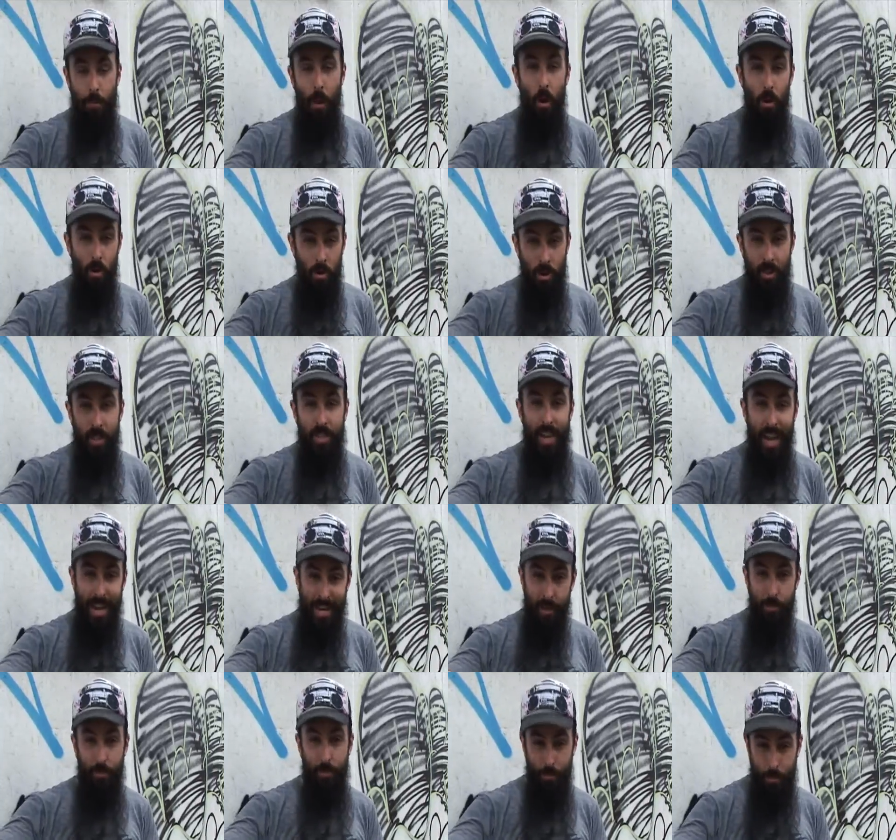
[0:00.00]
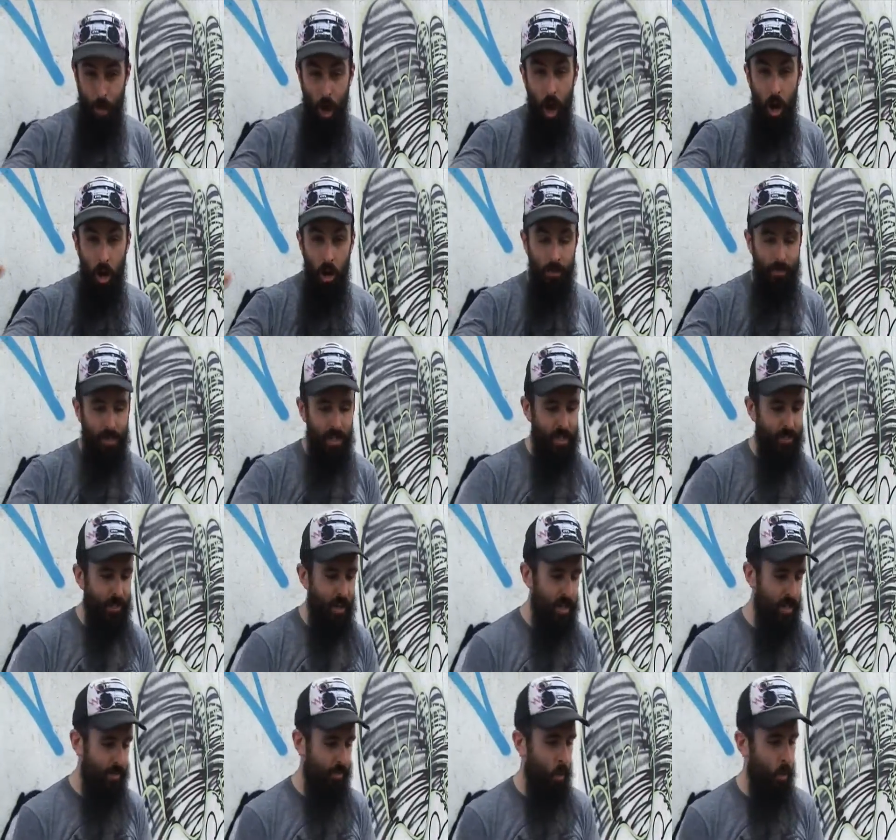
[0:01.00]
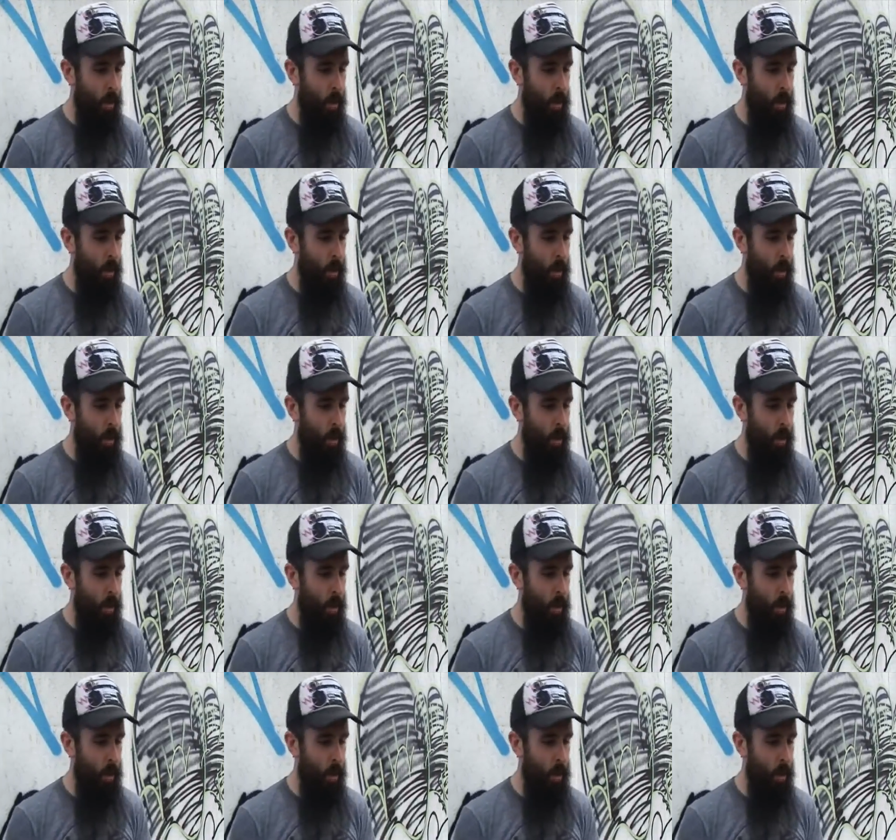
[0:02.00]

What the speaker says: Poetry 10th part of this festival,